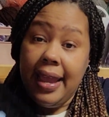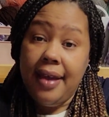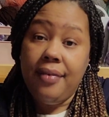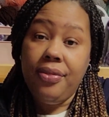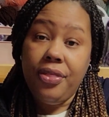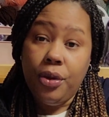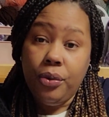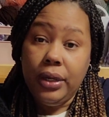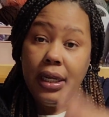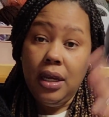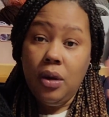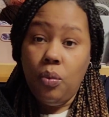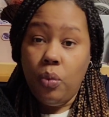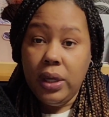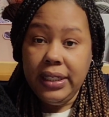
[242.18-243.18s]
have
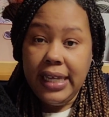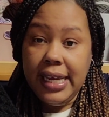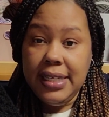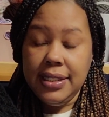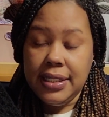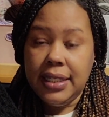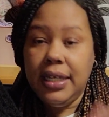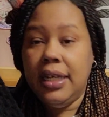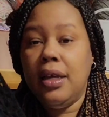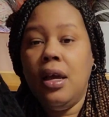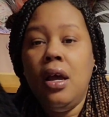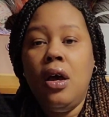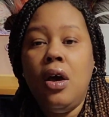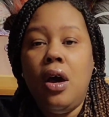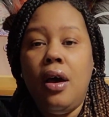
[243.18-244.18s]
31 days in it.
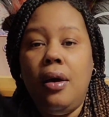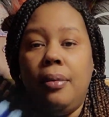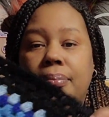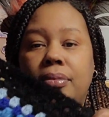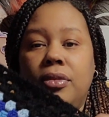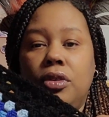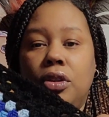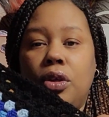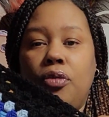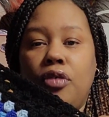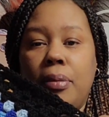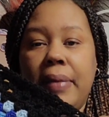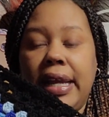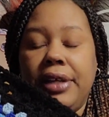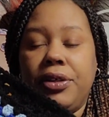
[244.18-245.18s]
The
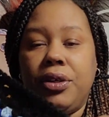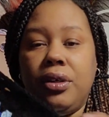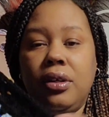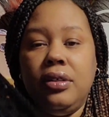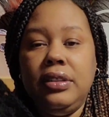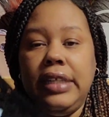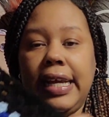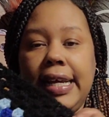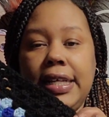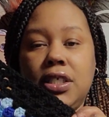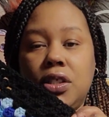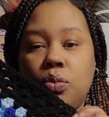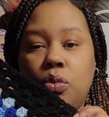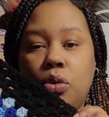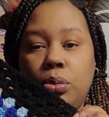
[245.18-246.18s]
remainder
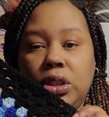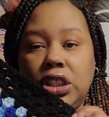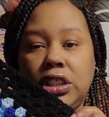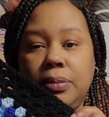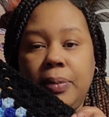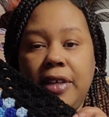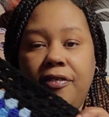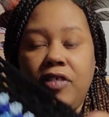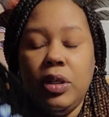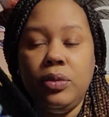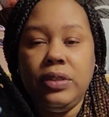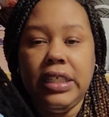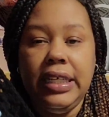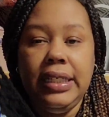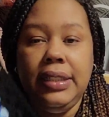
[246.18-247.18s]
days will just be
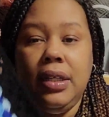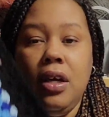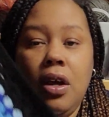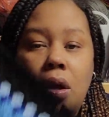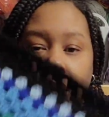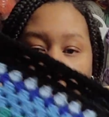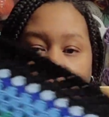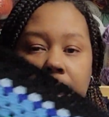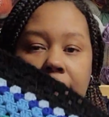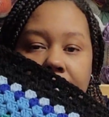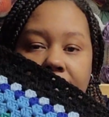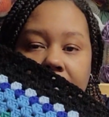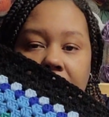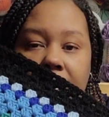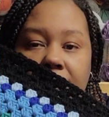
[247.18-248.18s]
filled in
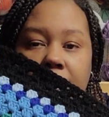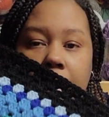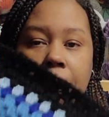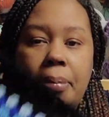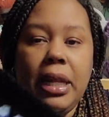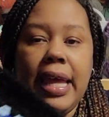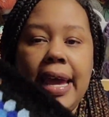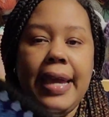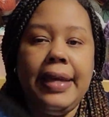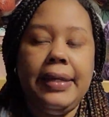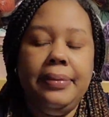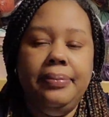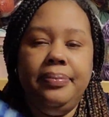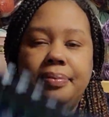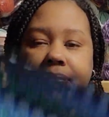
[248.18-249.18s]
with the black.